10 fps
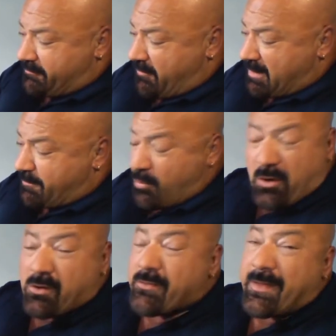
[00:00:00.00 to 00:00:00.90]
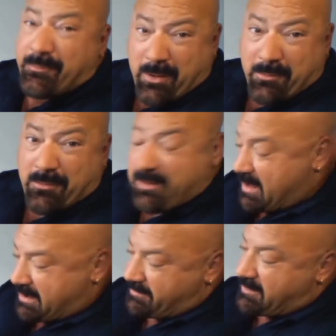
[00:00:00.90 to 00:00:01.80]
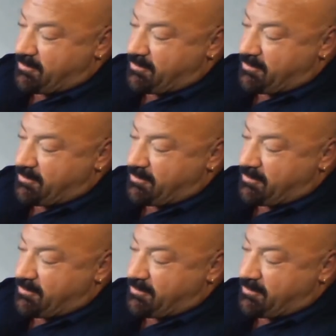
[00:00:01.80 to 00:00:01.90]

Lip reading: transporter, then we will send it.